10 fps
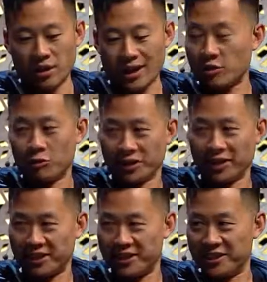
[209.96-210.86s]
that's only going
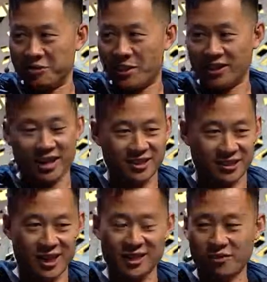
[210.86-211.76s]
to continue, right?
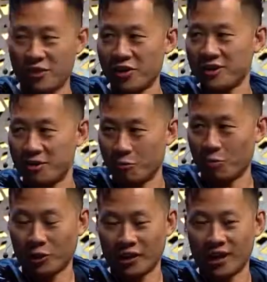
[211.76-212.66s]
Lots of the things that we're
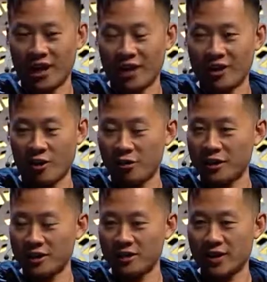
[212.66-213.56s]
working on are
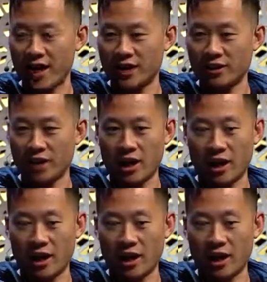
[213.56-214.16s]
things that